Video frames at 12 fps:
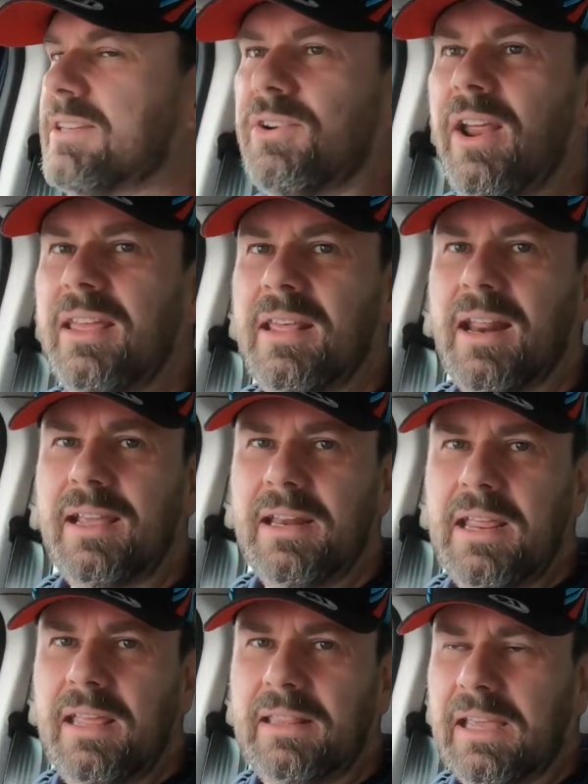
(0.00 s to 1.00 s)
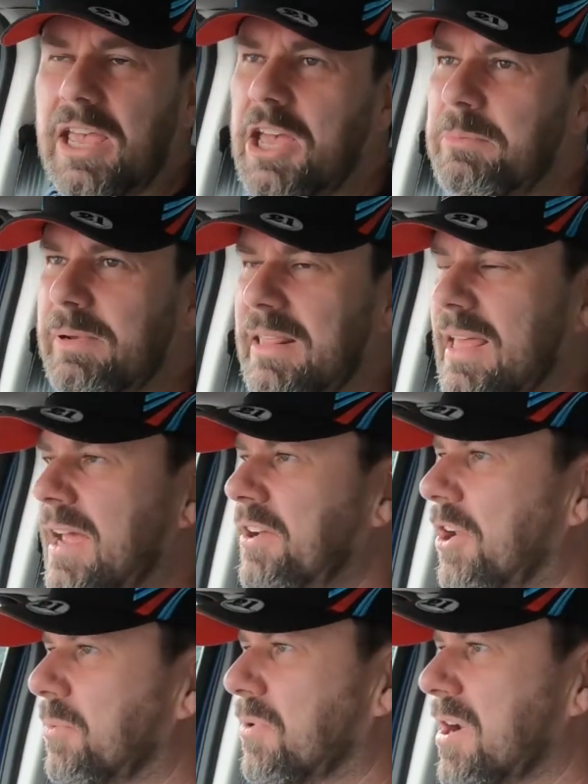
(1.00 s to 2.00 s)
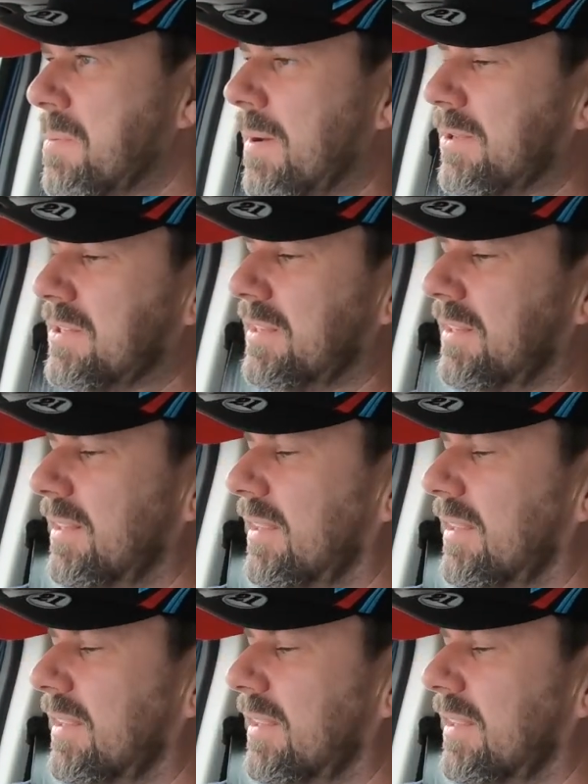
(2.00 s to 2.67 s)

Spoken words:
great that I can hit the curb like that and not worry about it.